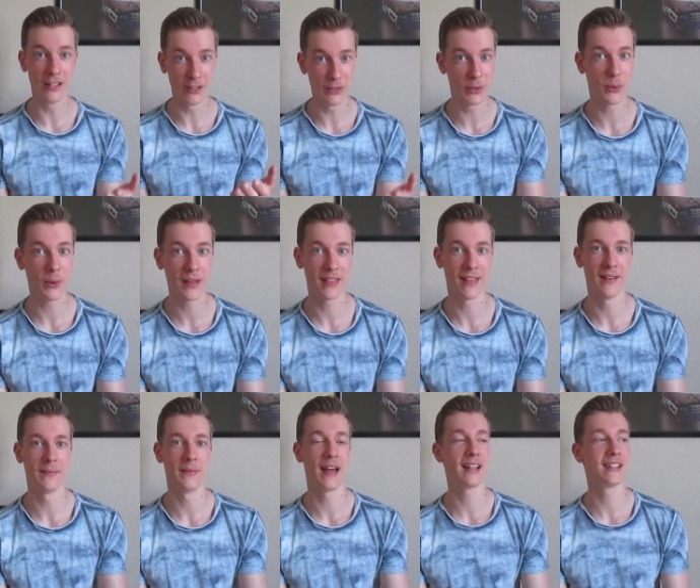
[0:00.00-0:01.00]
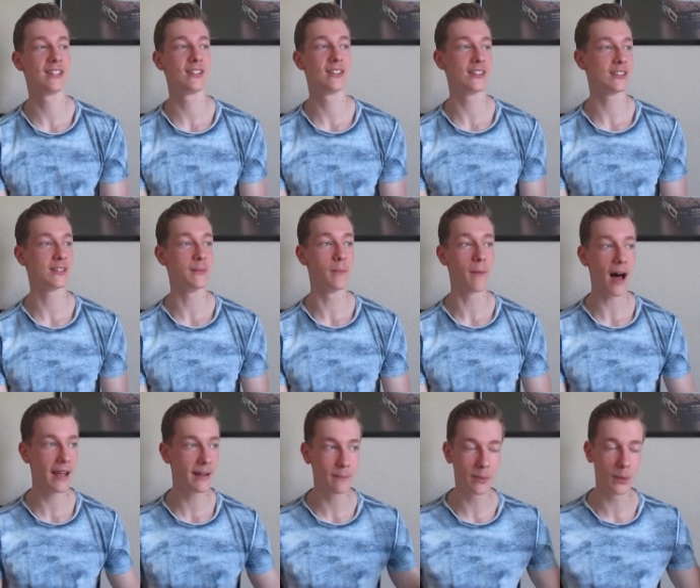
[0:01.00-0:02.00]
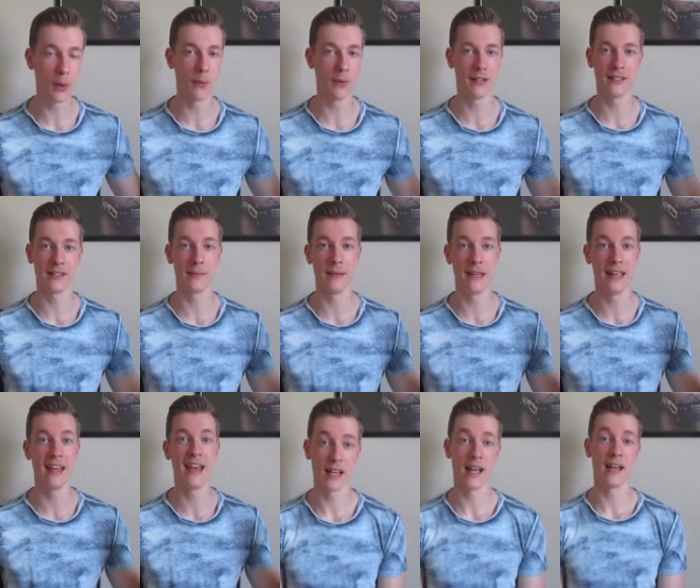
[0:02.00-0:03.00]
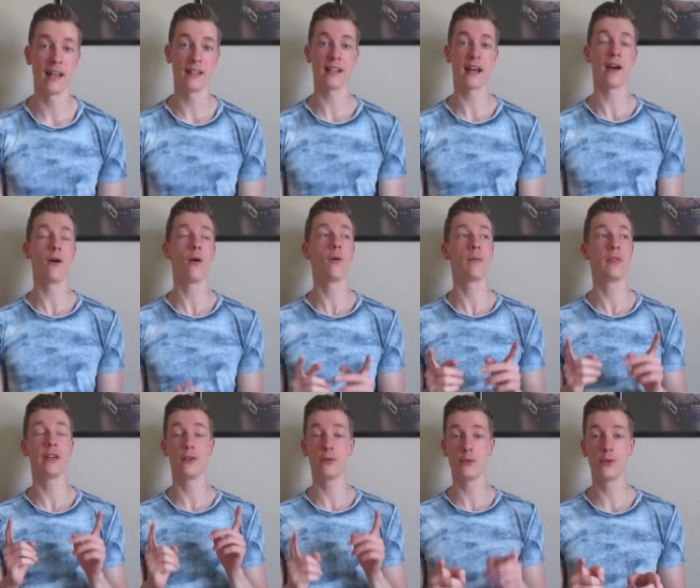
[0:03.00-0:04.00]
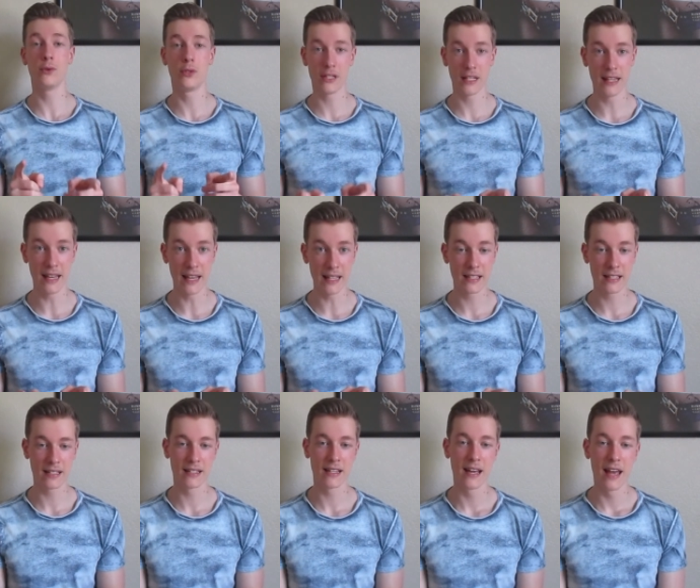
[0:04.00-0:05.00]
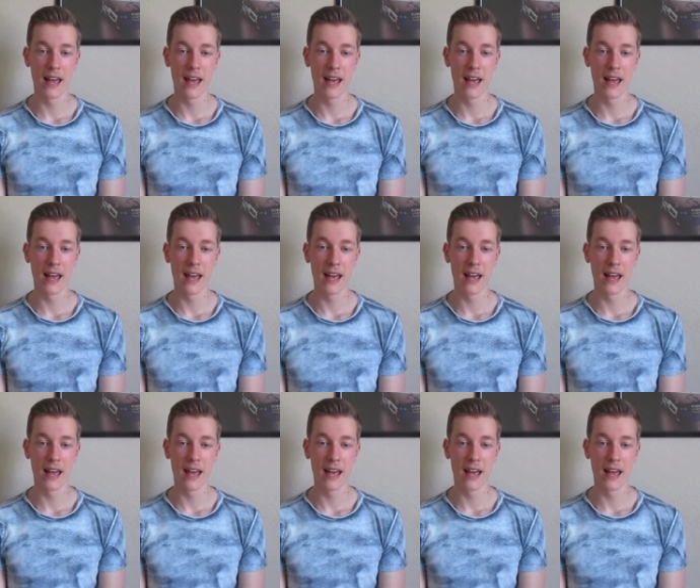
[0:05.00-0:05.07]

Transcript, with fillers: enjoy them. That's just mind-blowing to me, and I hope that you do see this.